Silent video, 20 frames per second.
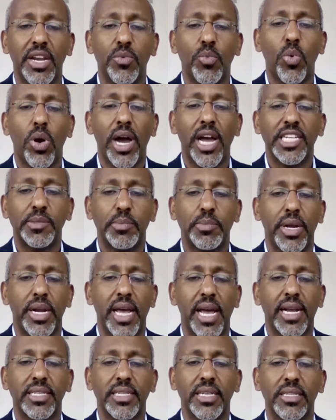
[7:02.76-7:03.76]
and widespread
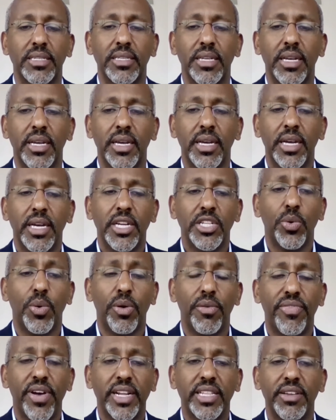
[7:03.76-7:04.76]
access to
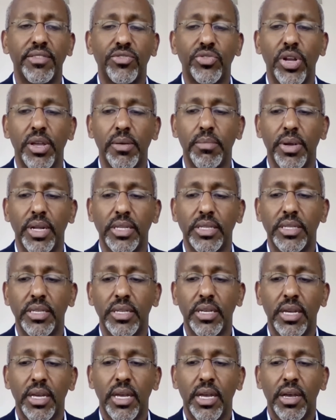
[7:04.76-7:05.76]
effective
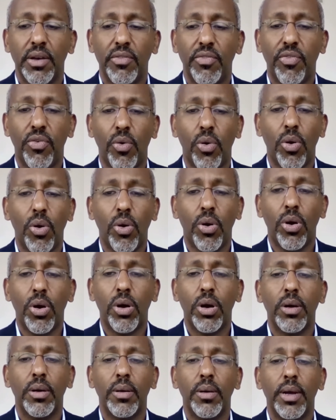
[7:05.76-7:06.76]
treatments
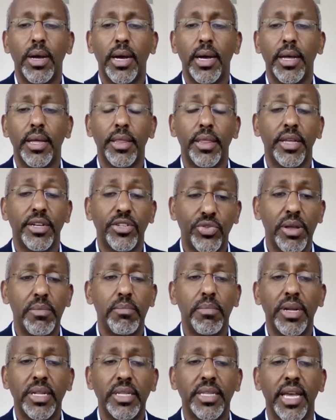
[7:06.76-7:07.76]
for the
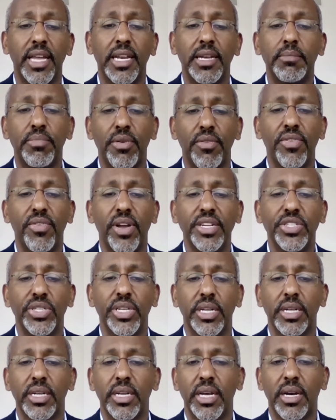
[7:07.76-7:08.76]
treatment and
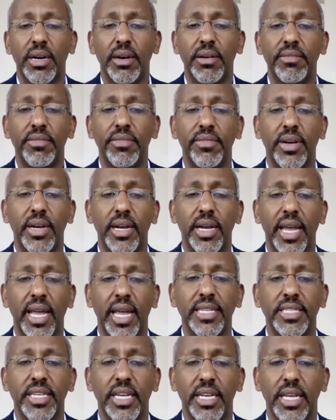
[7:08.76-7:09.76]
prevention of
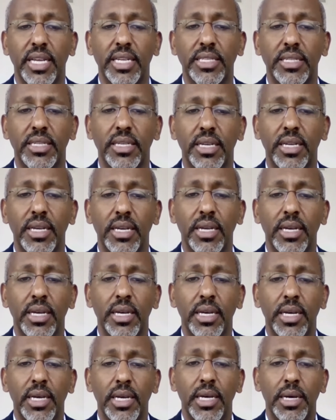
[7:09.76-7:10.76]
NCDs.
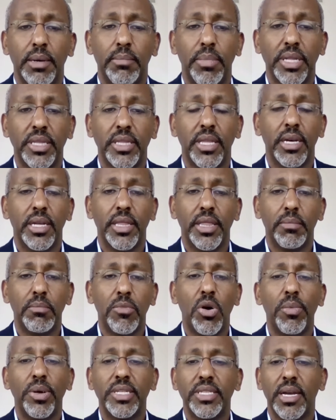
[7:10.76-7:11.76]
But the
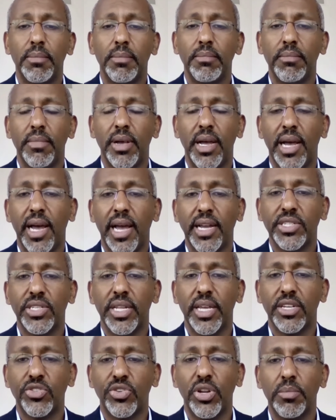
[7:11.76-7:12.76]
moments I'm
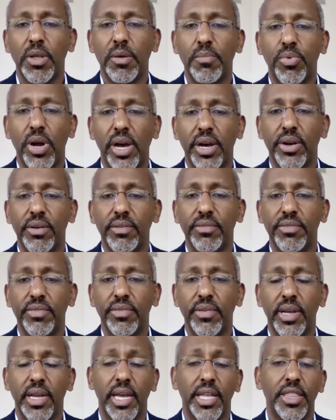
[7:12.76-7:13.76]
actually extremely proud of,
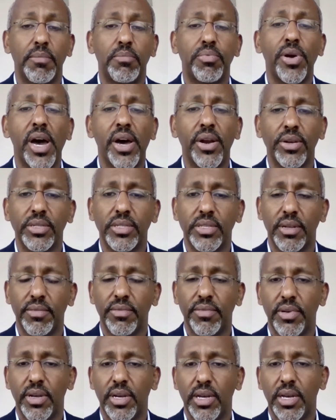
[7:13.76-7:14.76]
and the proudest
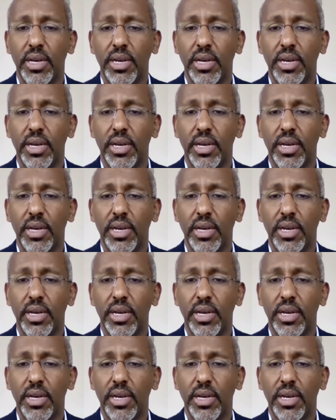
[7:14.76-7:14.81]
of,